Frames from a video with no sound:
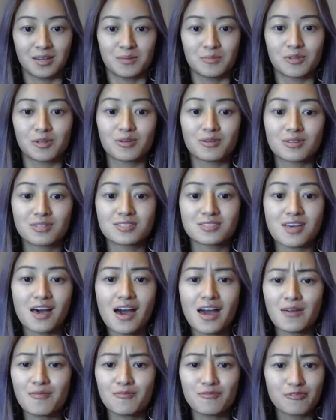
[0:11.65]
because
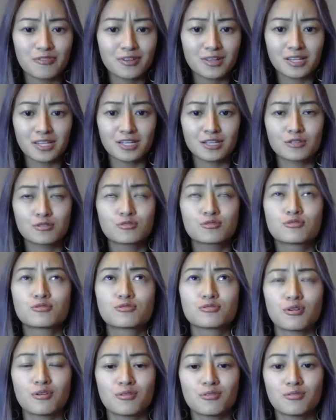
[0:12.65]
I'm feeling
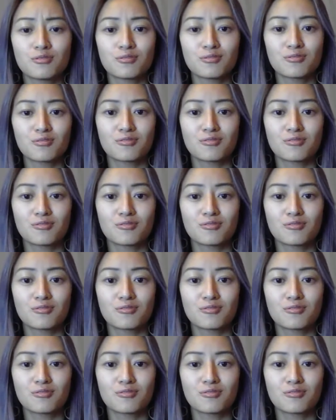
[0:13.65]
so